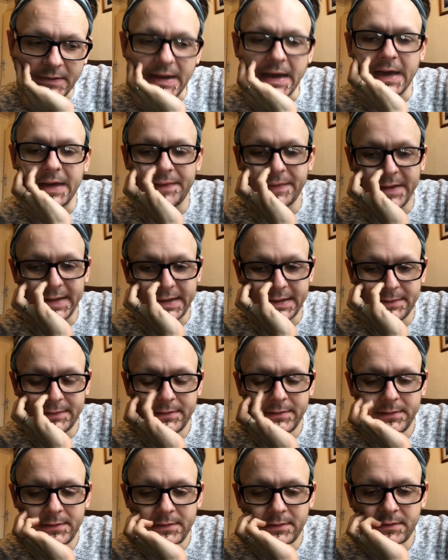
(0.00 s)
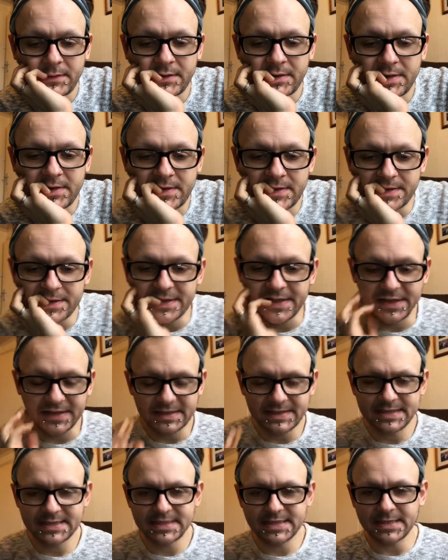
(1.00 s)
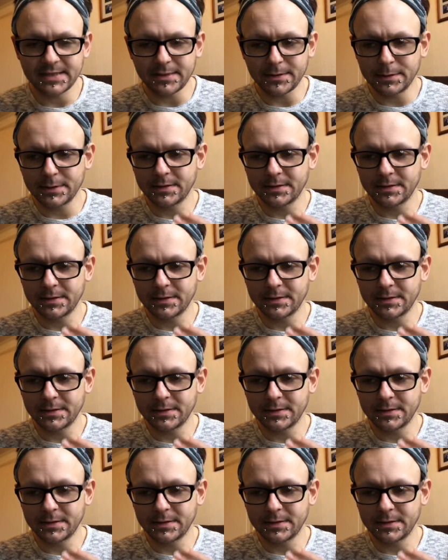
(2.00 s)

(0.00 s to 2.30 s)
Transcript: then there's